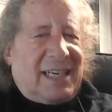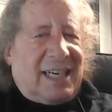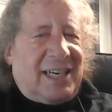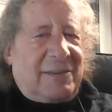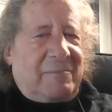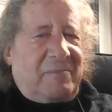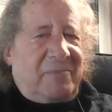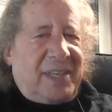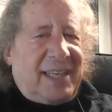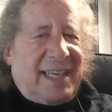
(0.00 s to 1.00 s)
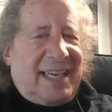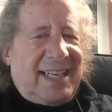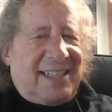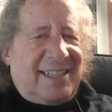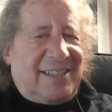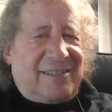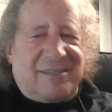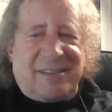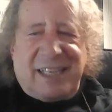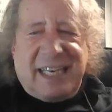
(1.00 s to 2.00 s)
and
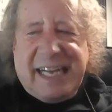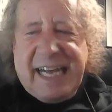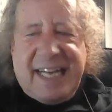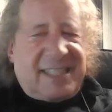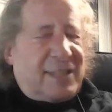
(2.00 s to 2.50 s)
an